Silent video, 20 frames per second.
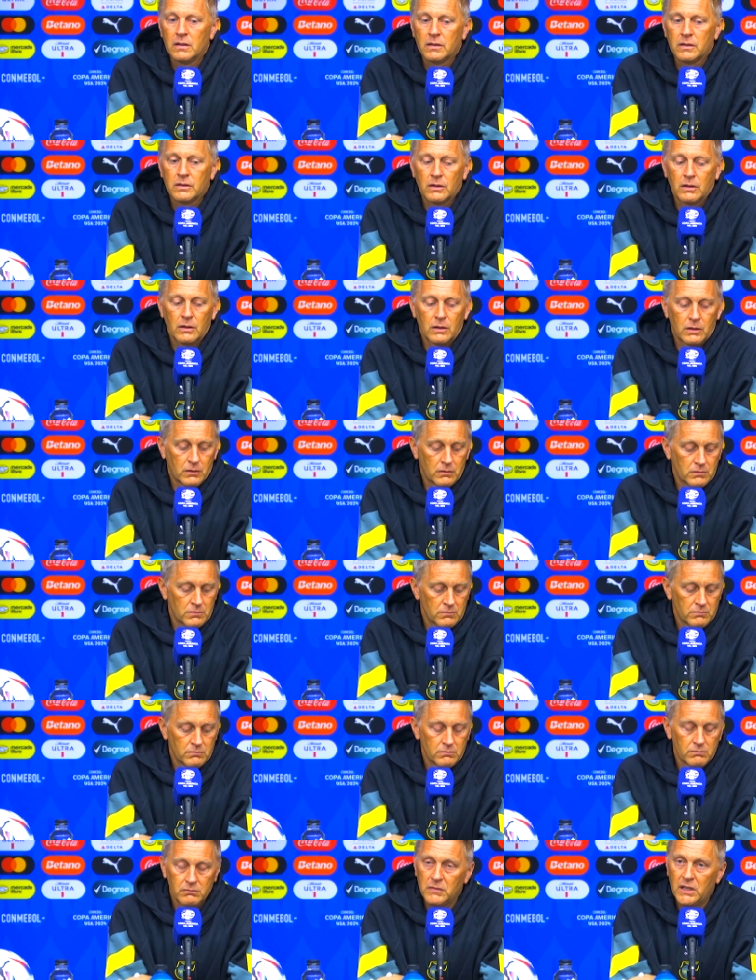So
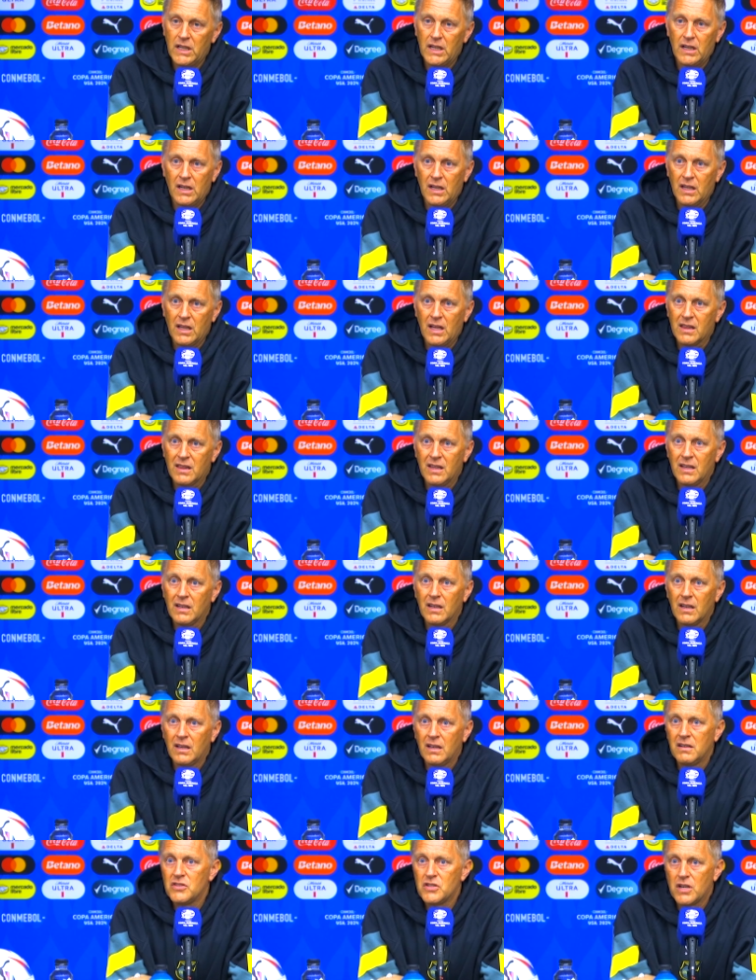yeah, I, I think
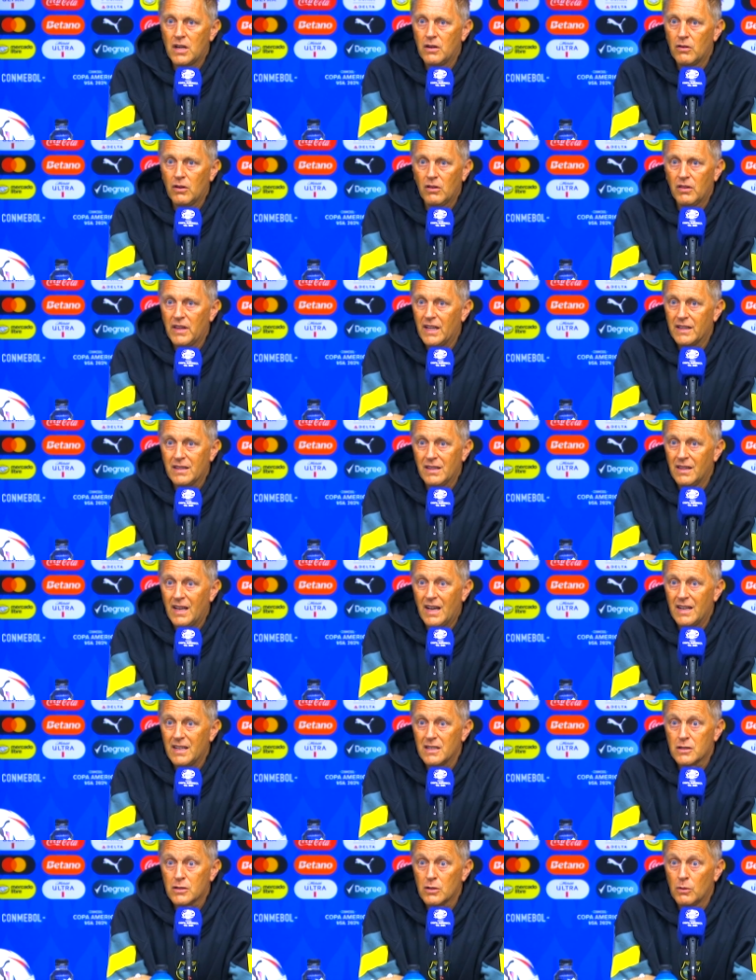in general that
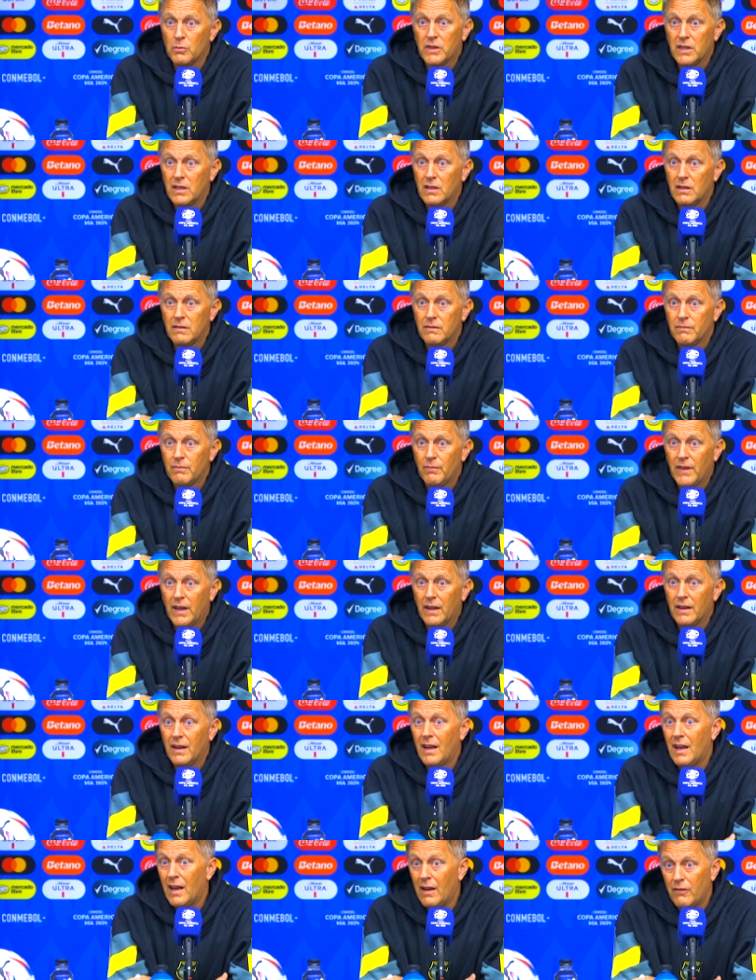that is something
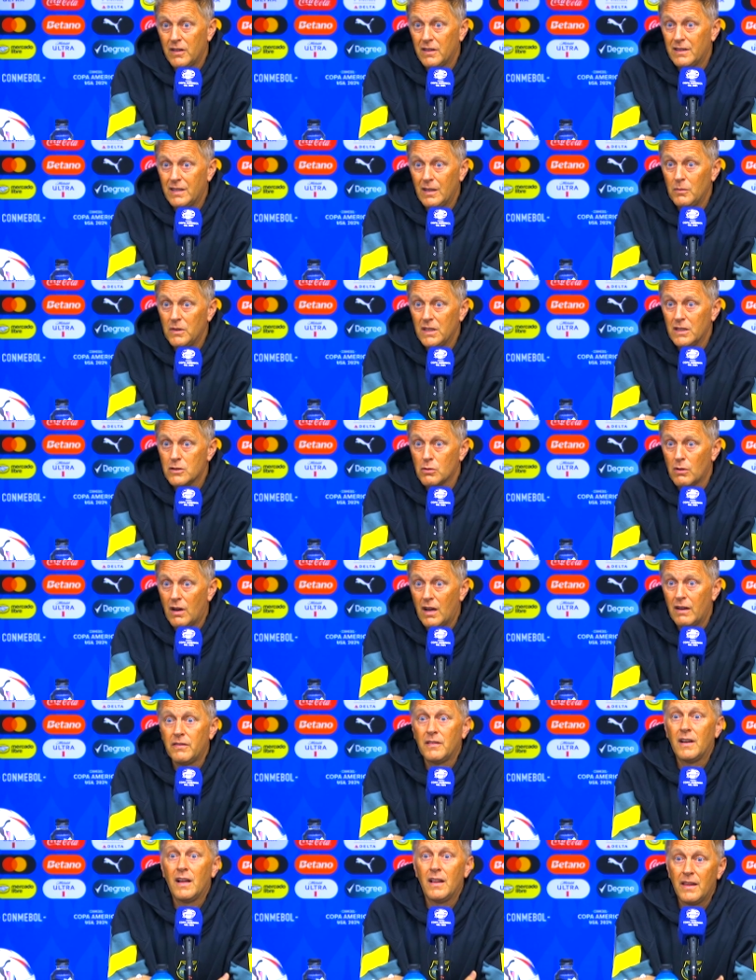that every team needs to
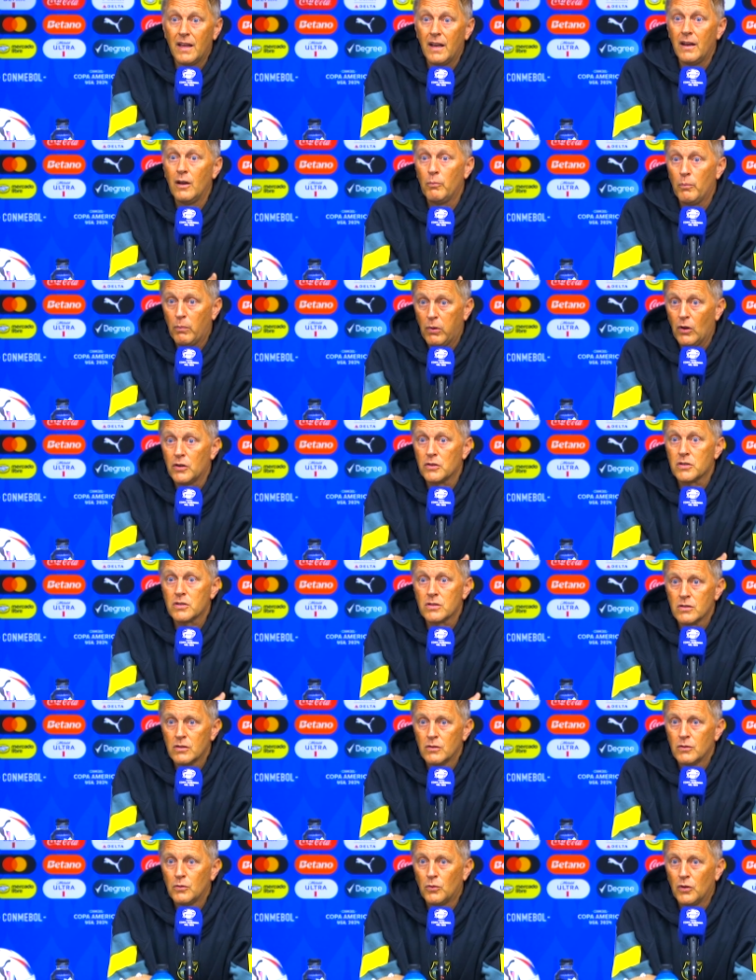have, and then
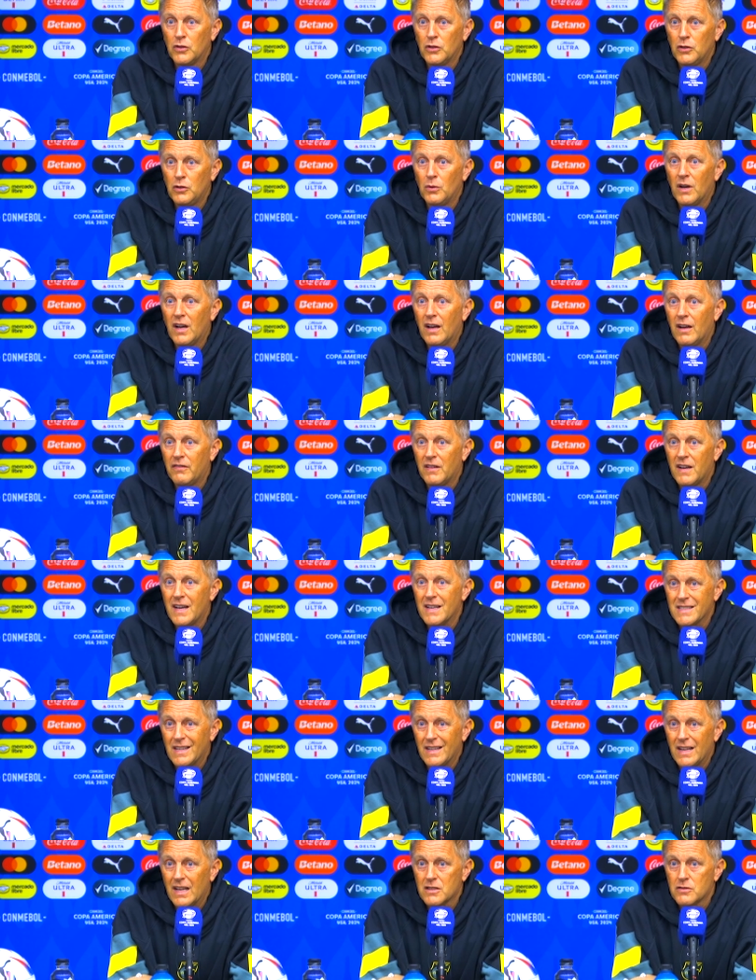plus what you have as
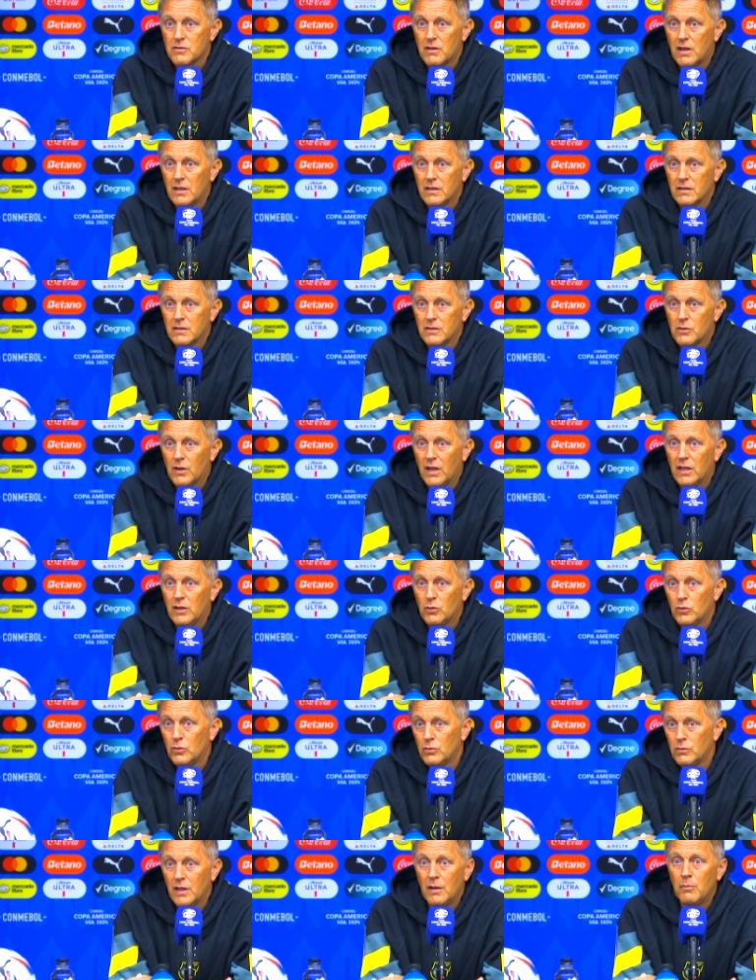an extra try
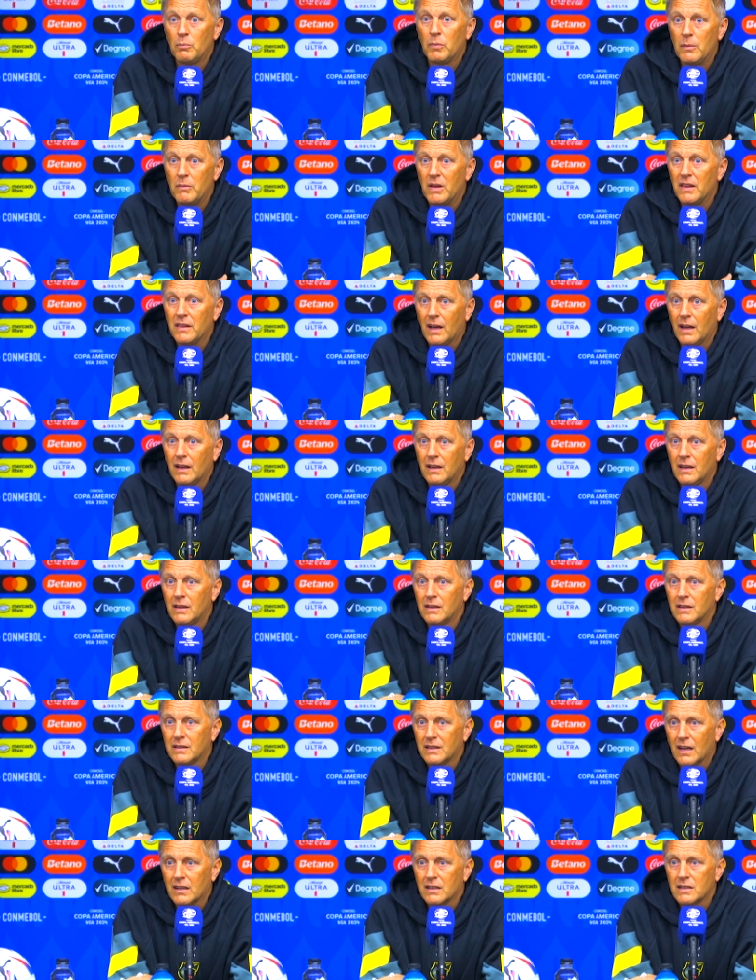to implement that in the
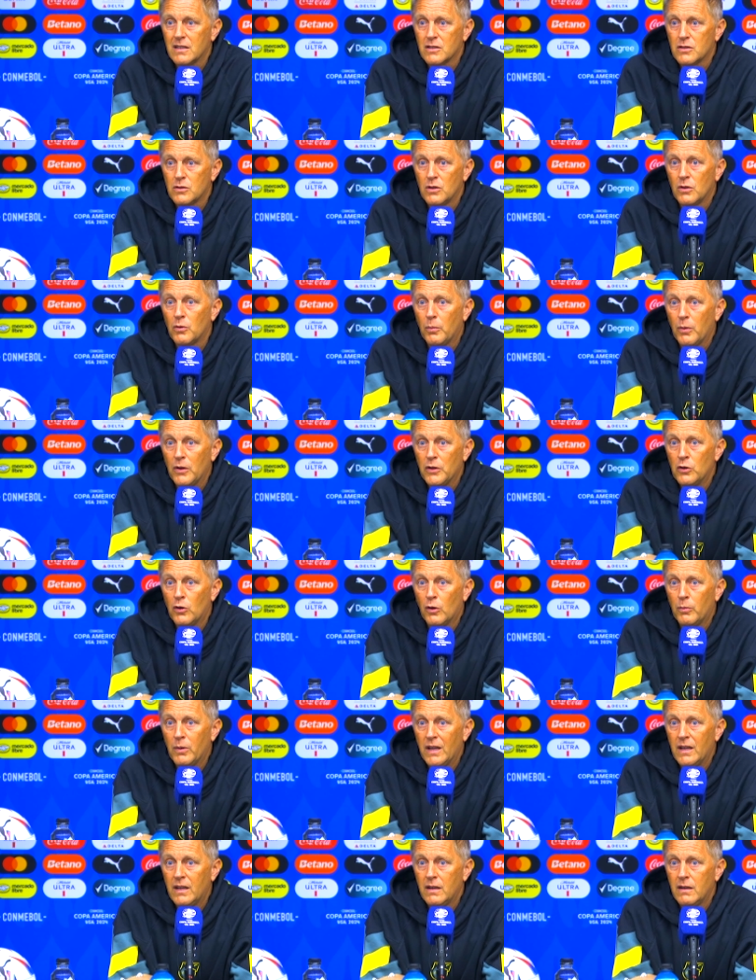tactics you're, you're
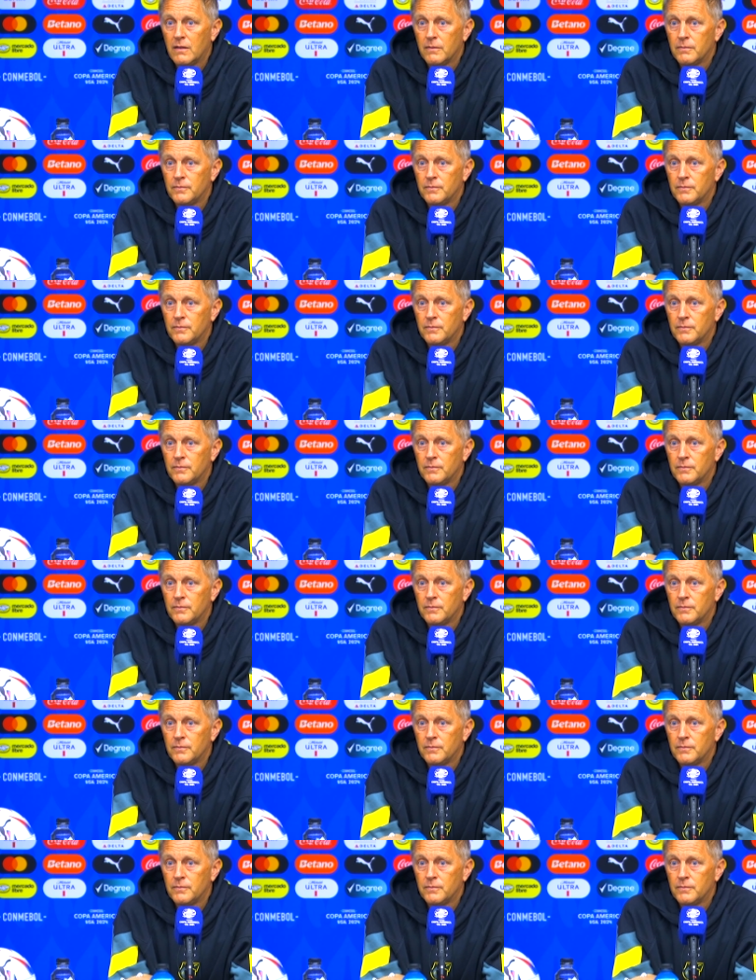playing.